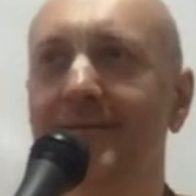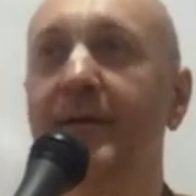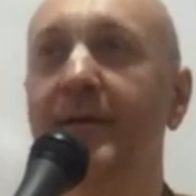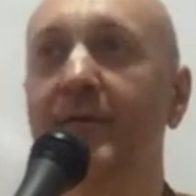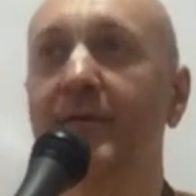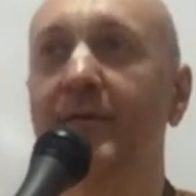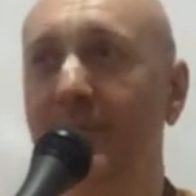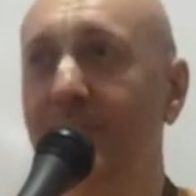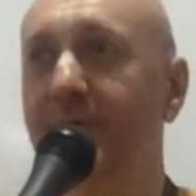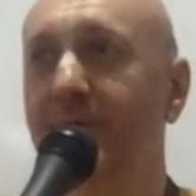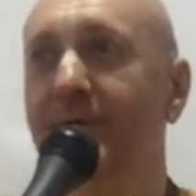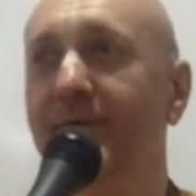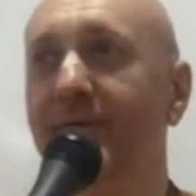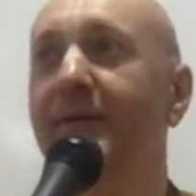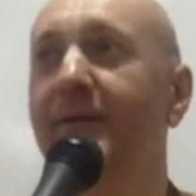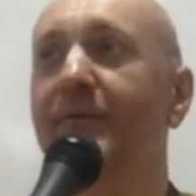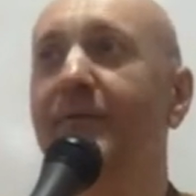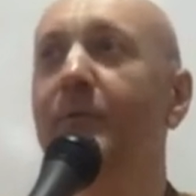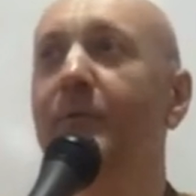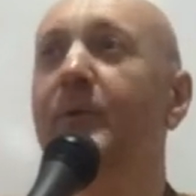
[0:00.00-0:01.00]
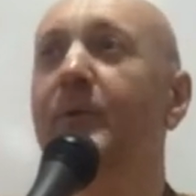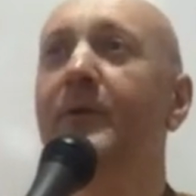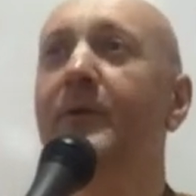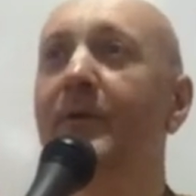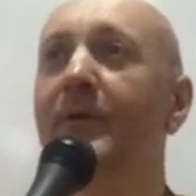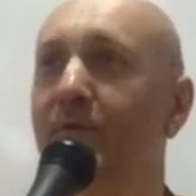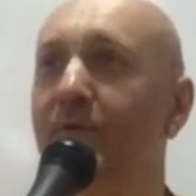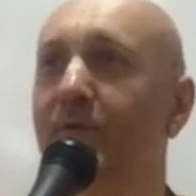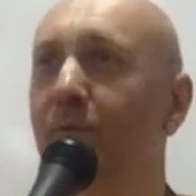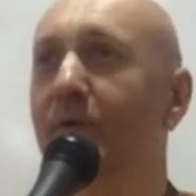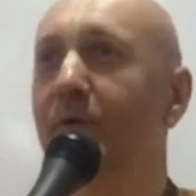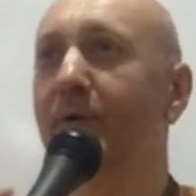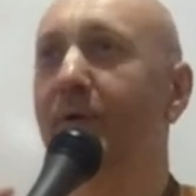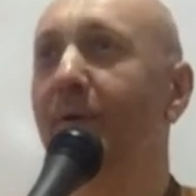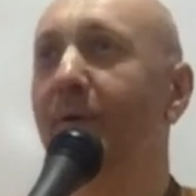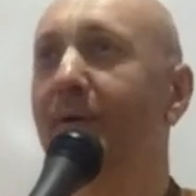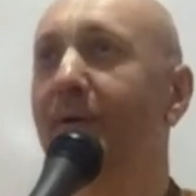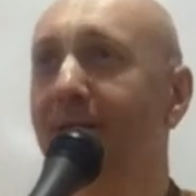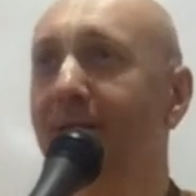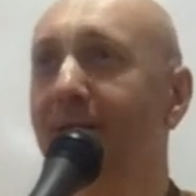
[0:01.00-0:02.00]
That's what we said, so we don't have to worry
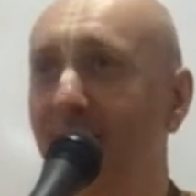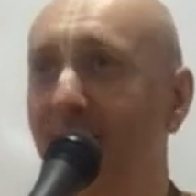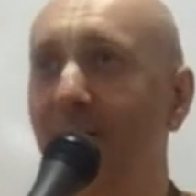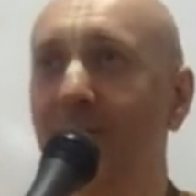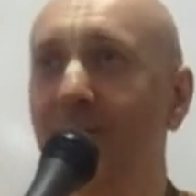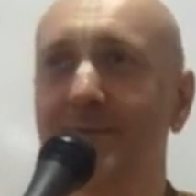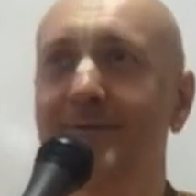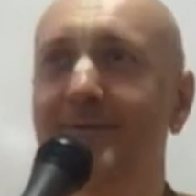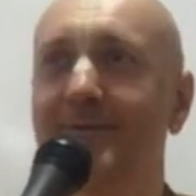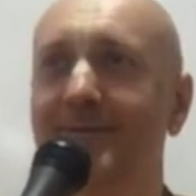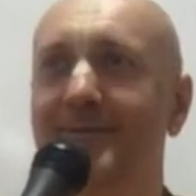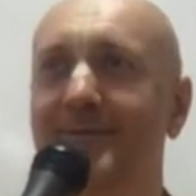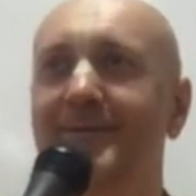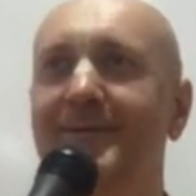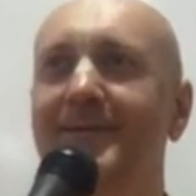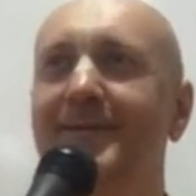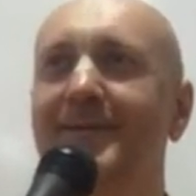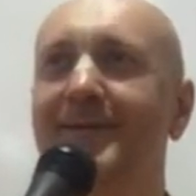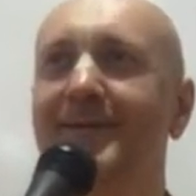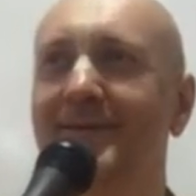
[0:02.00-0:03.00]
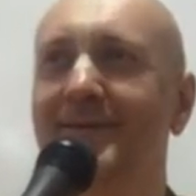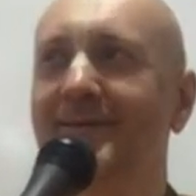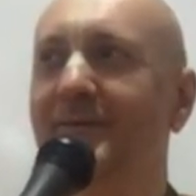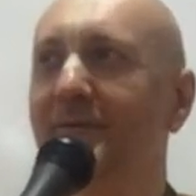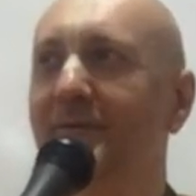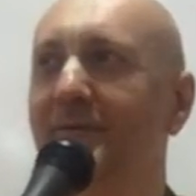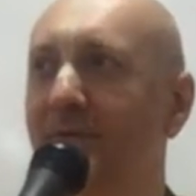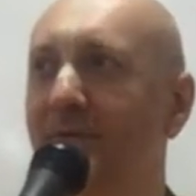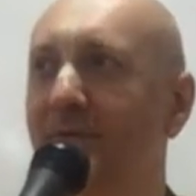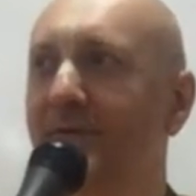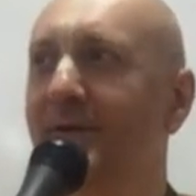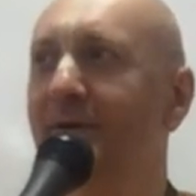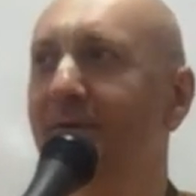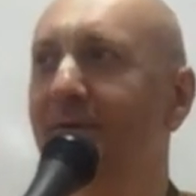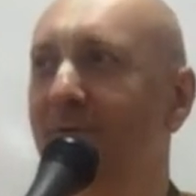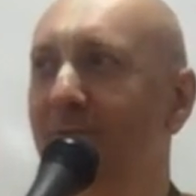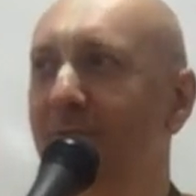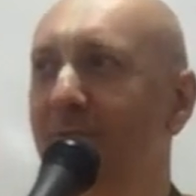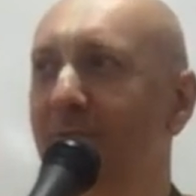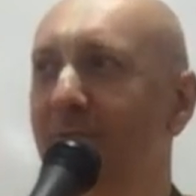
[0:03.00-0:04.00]
about that now. It's very
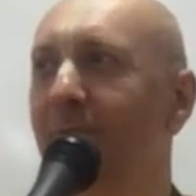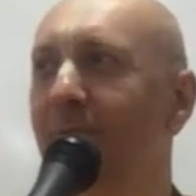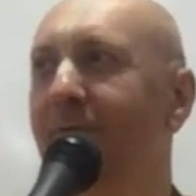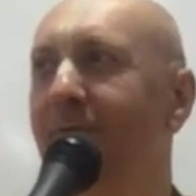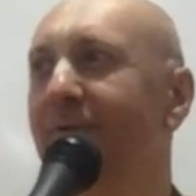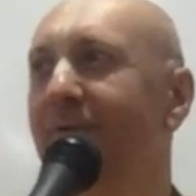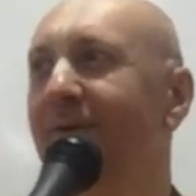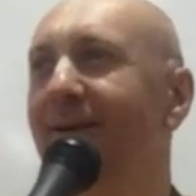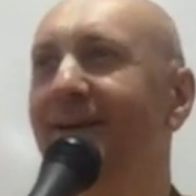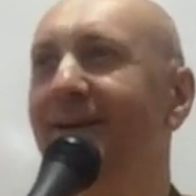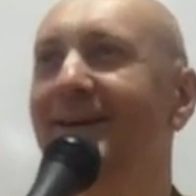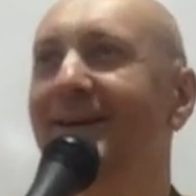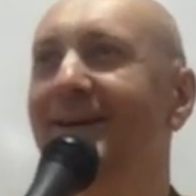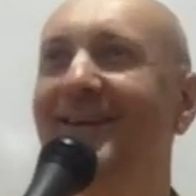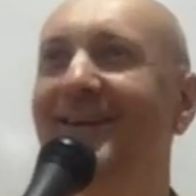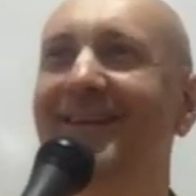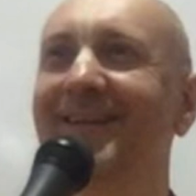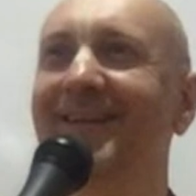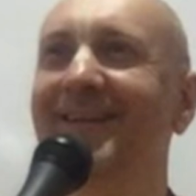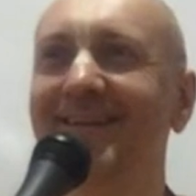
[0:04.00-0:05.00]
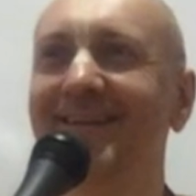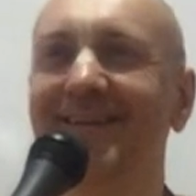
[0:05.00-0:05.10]
important to stick to the rules.